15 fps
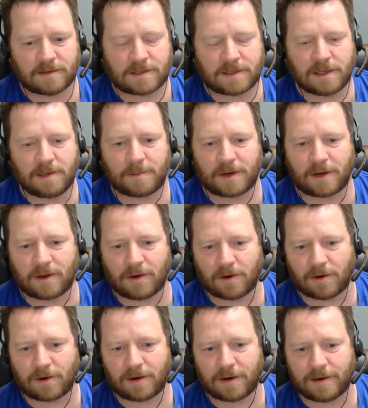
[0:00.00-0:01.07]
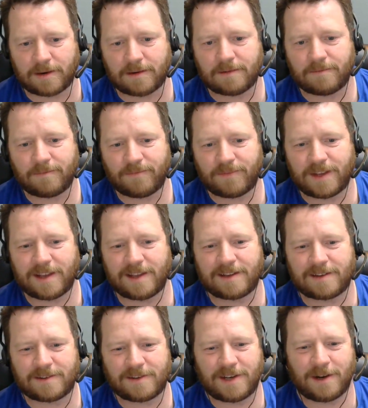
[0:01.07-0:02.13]
sleep in a car and take,
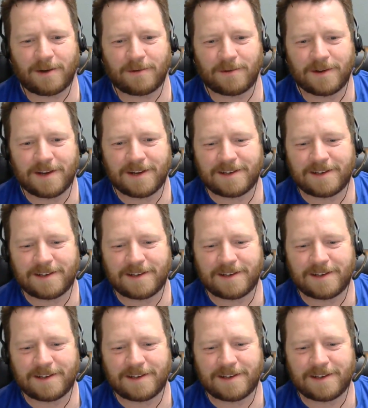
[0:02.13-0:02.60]
you know,